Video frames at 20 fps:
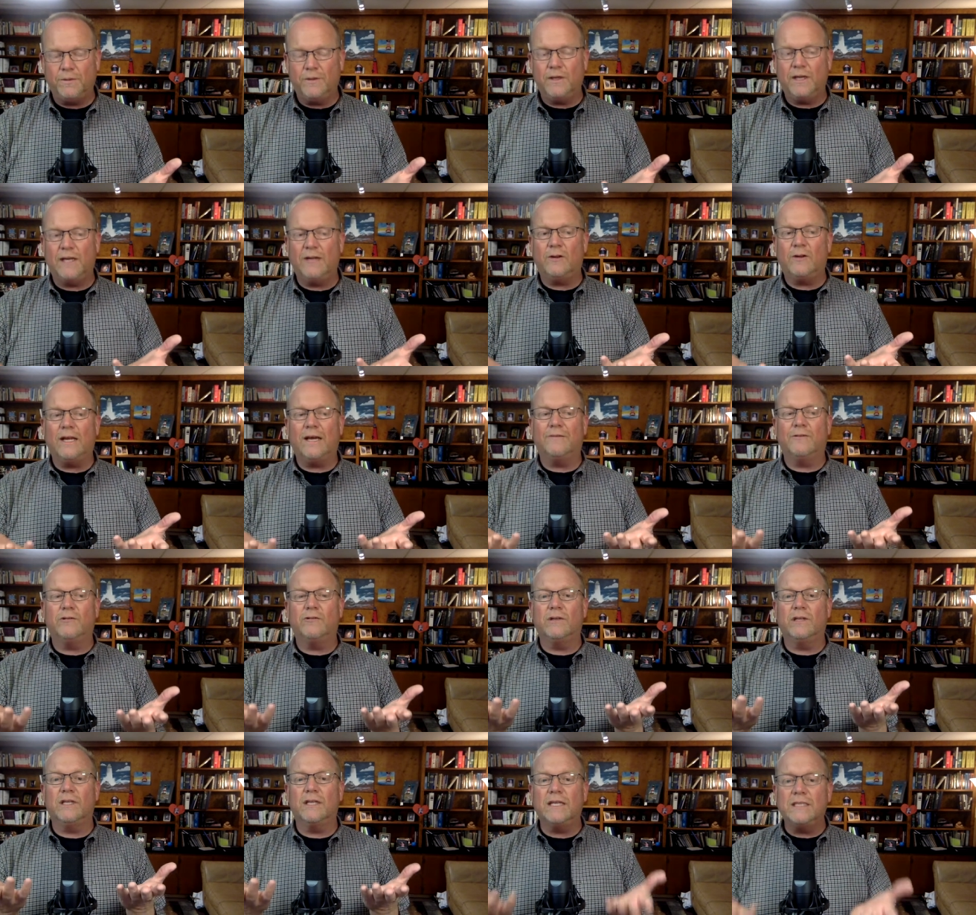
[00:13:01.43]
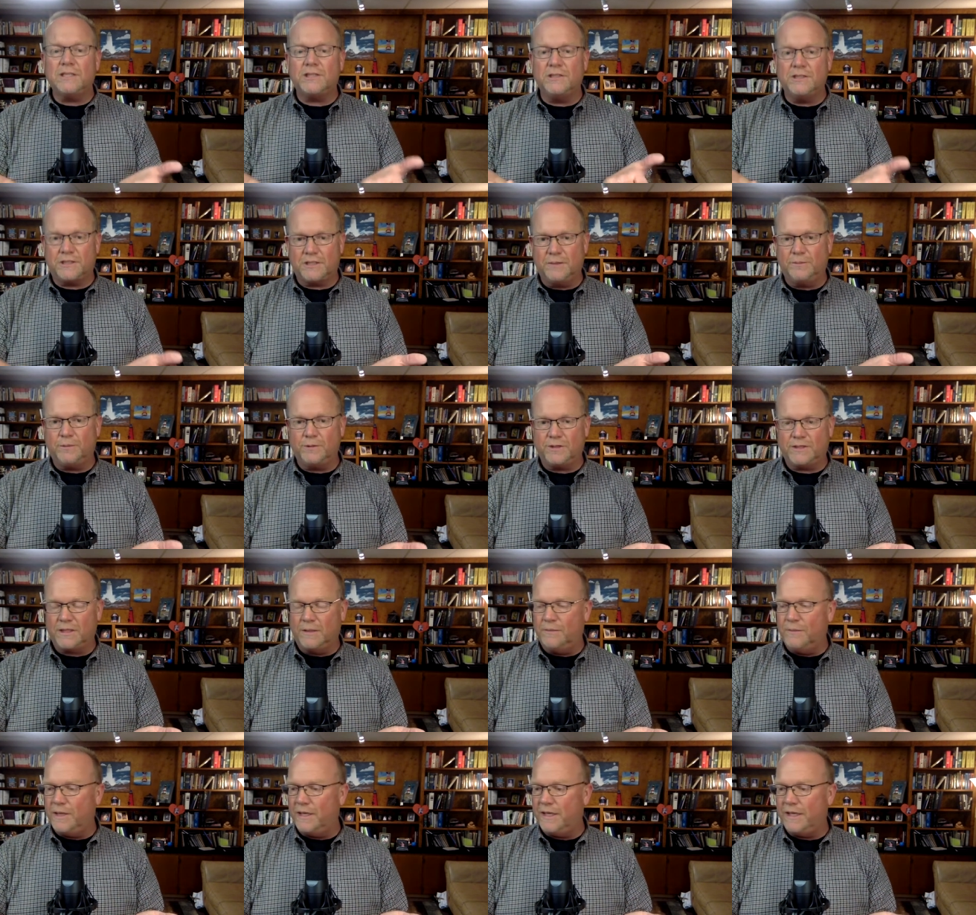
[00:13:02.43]
I don't have a relationship with
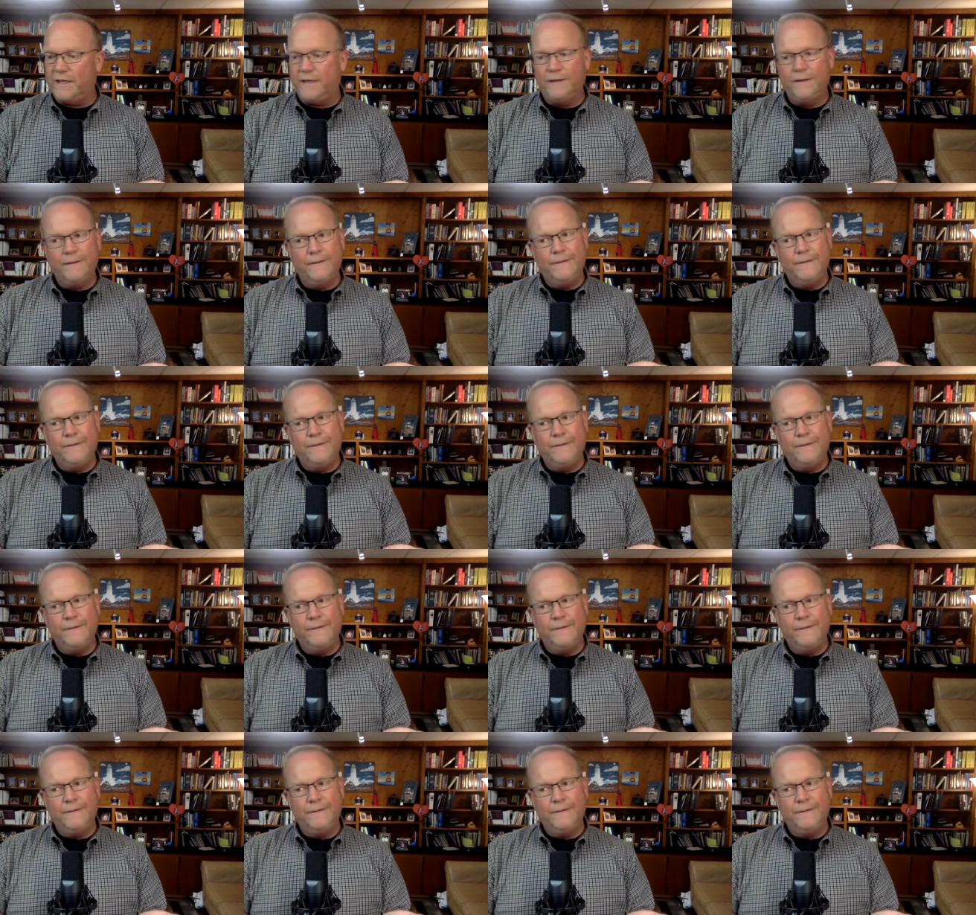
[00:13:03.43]
somebody.